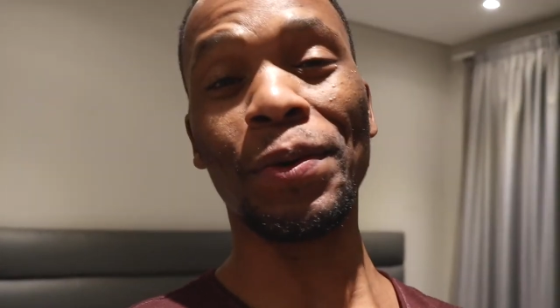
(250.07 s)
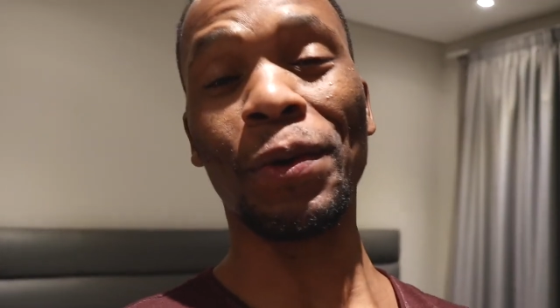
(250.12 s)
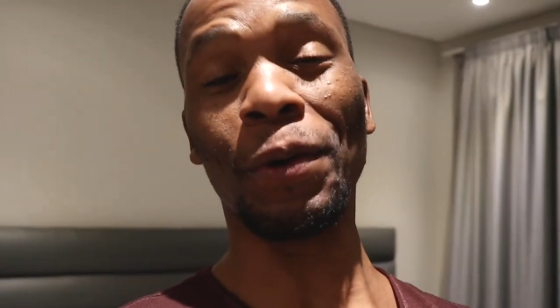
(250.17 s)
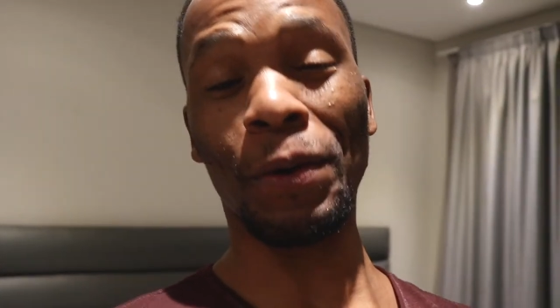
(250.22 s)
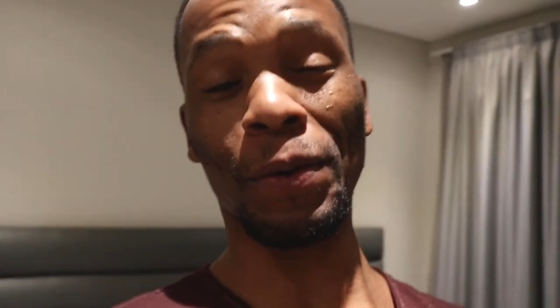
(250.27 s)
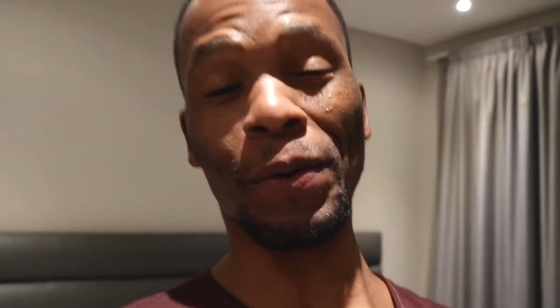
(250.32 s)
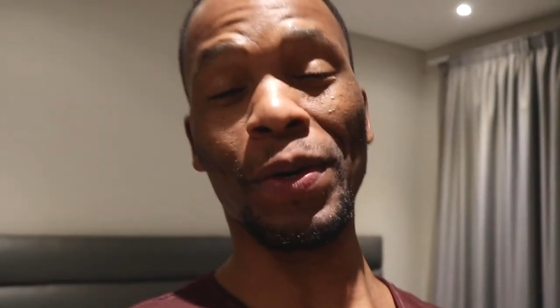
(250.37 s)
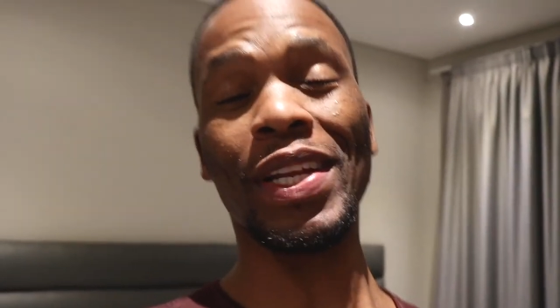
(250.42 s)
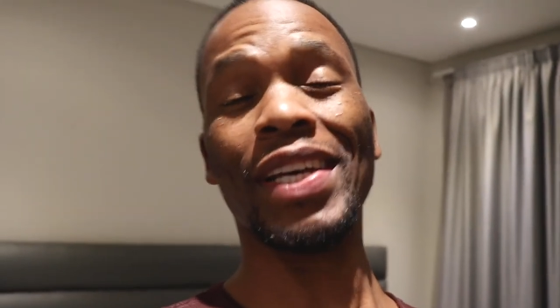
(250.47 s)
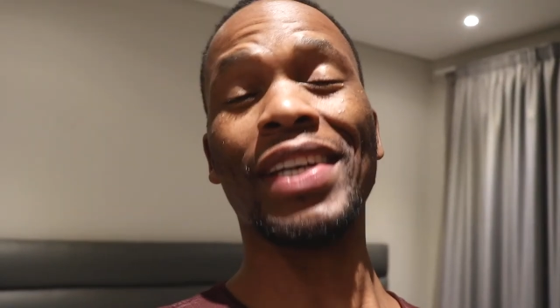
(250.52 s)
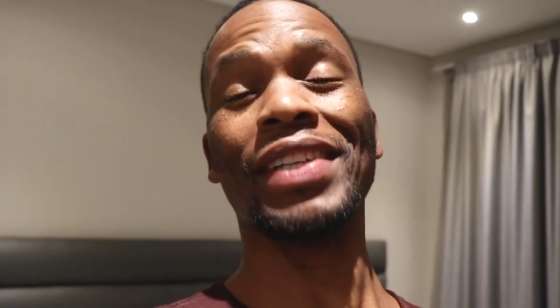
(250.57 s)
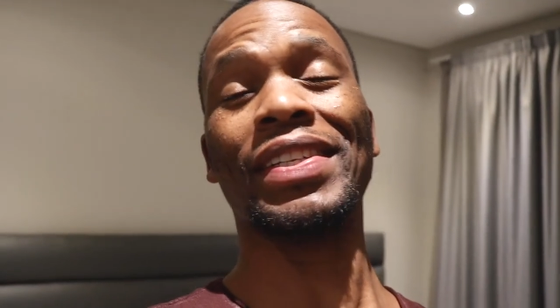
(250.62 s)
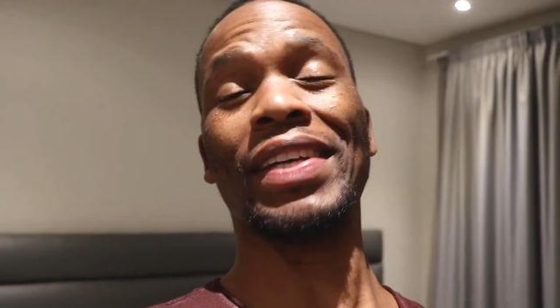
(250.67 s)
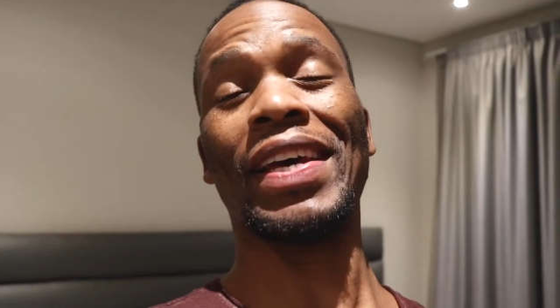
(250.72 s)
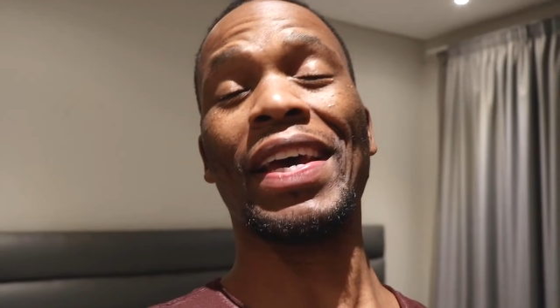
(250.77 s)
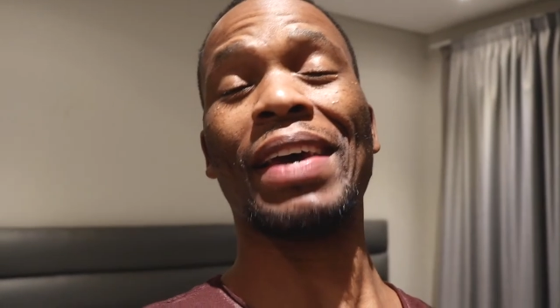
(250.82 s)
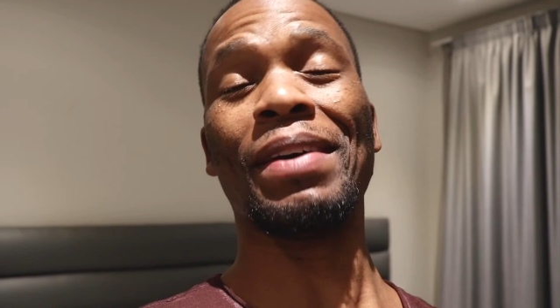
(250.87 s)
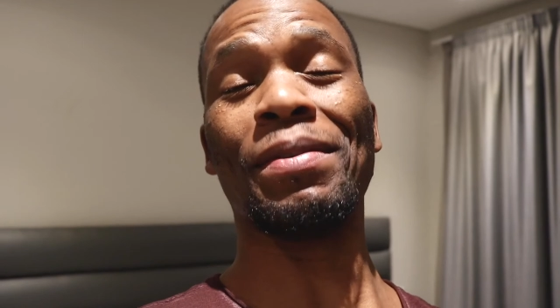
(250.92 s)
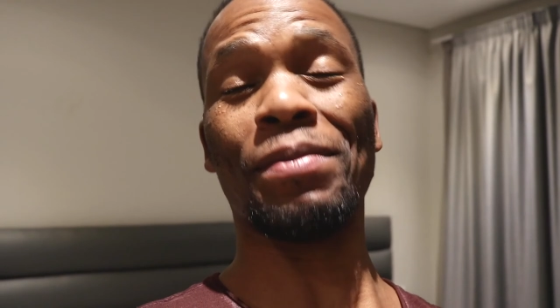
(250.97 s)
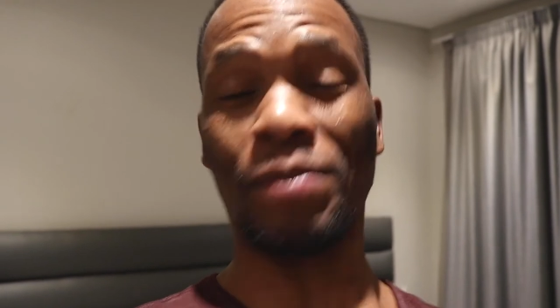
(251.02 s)
call it
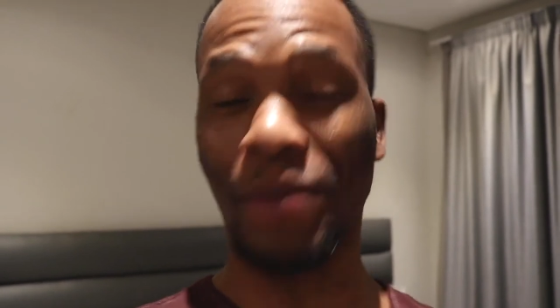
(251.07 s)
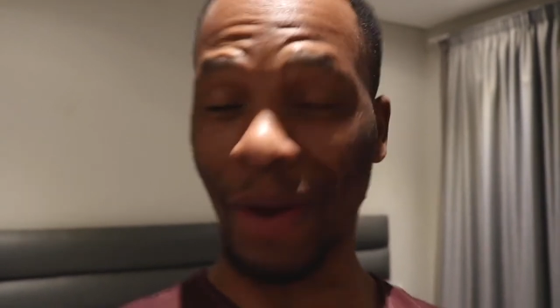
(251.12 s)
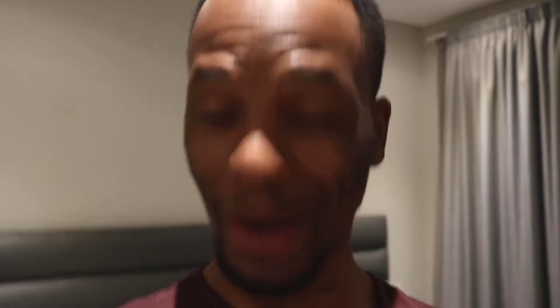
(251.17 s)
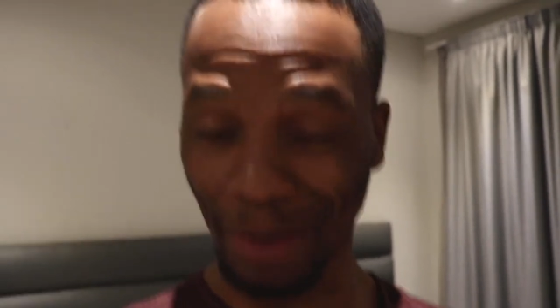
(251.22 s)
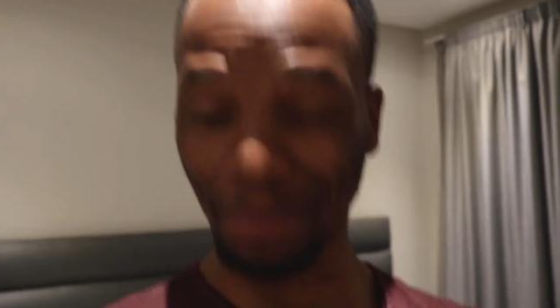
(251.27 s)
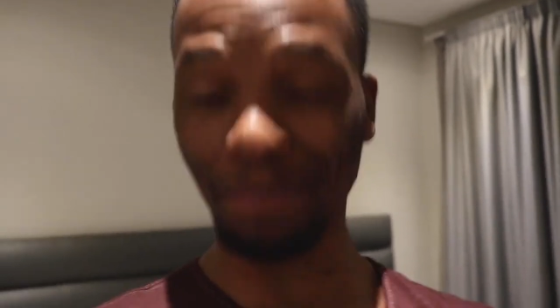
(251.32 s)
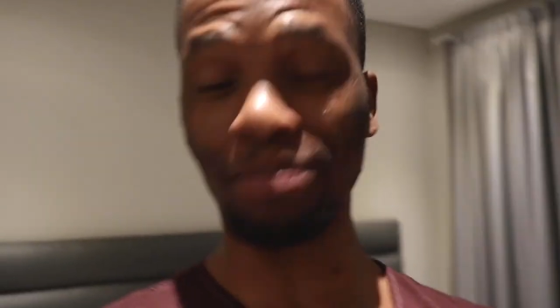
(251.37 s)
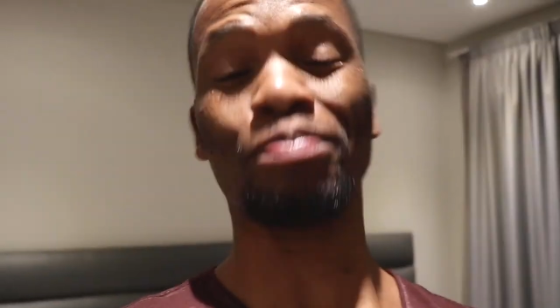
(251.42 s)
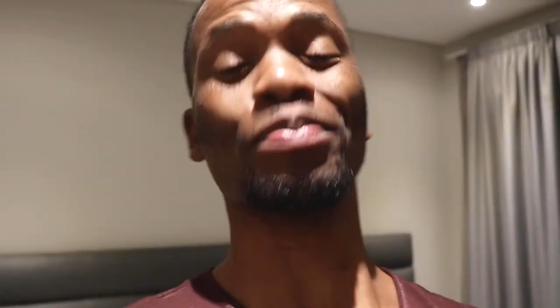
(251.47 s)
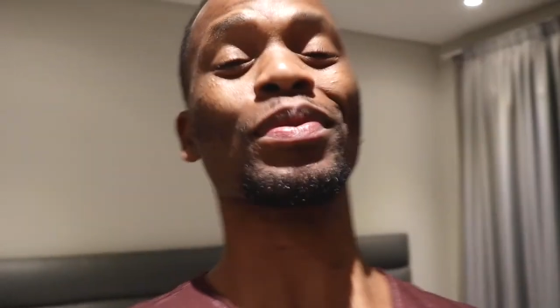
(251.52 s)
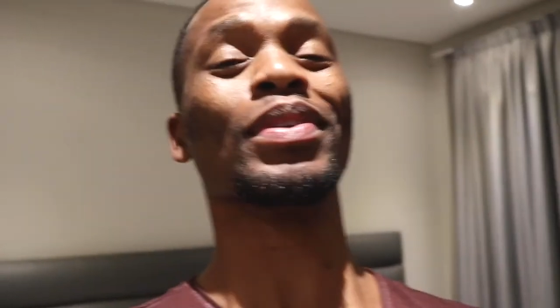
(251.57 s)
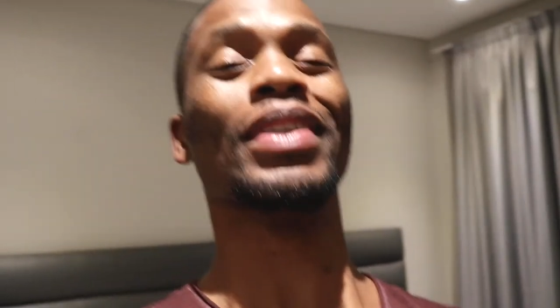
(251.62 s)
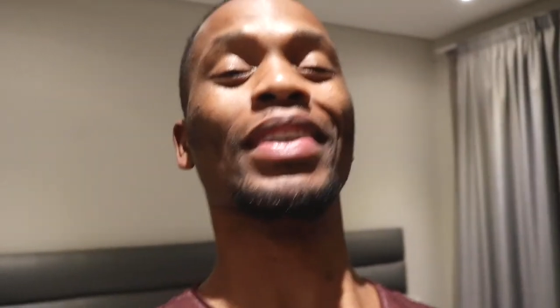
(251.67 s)
a wrap.